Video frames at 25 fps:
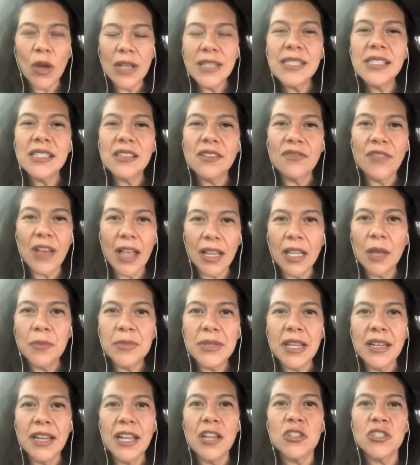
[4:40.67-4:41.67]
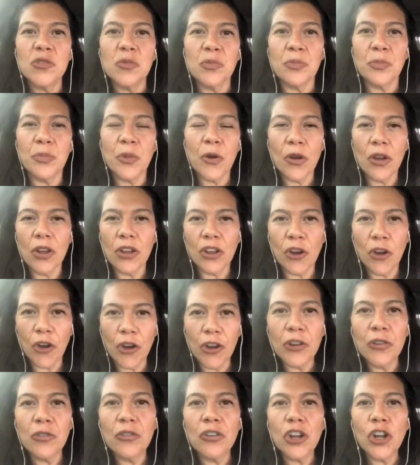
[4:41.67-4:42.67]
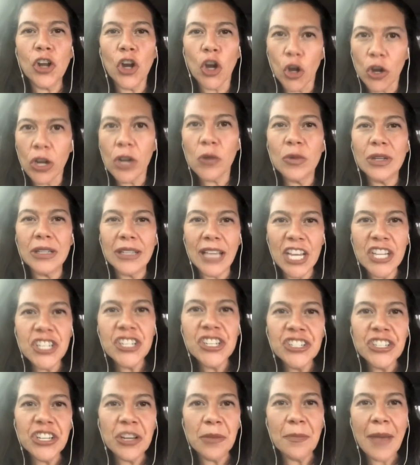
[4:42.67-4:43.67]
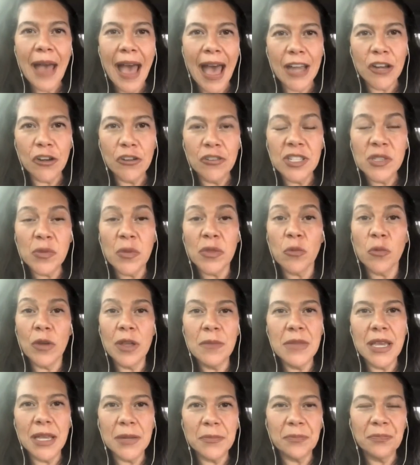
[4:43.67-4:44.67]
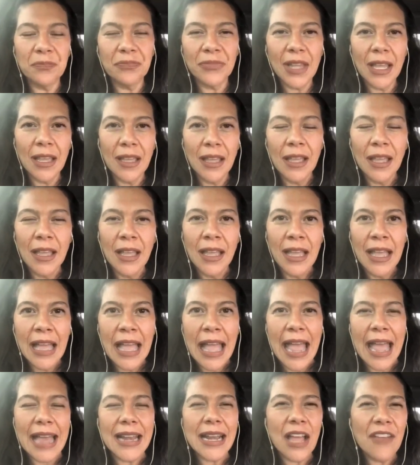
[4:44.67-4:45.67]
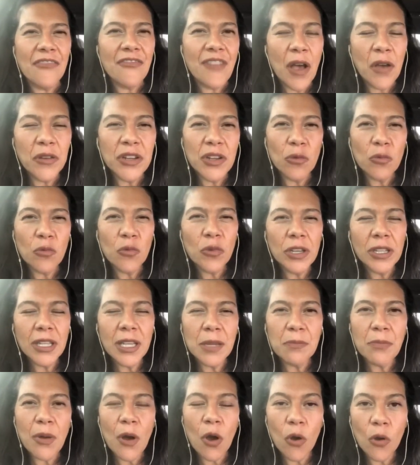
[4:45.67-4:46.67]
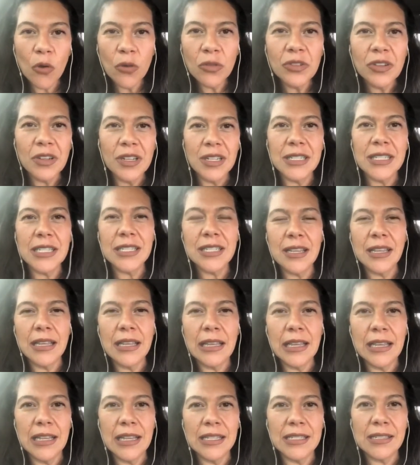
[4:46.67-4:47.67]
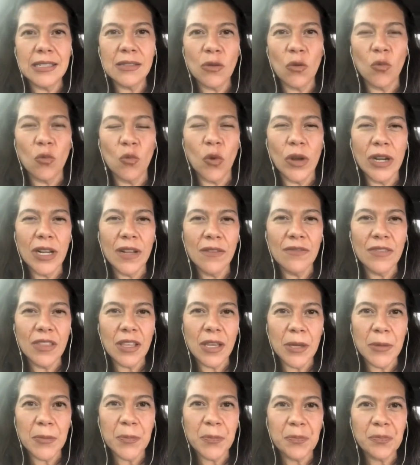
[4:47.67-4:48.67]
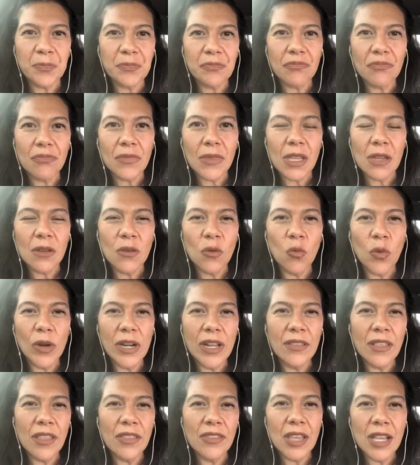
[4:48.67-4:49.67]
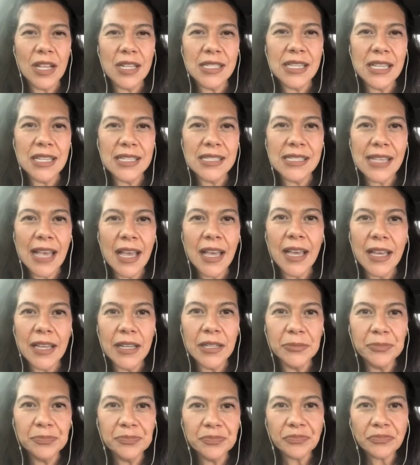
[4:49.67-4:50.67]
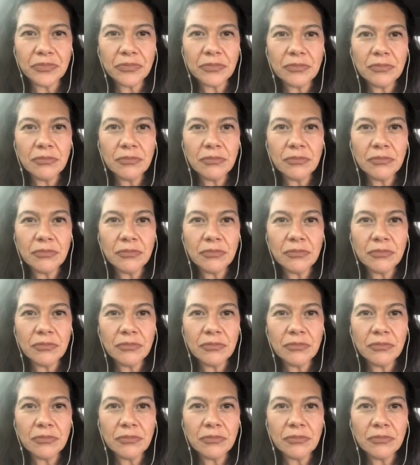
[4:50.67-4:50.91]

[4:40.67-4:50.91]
was developed in his current relationship patterns with women. And I found it really potent. Is one of the things he said,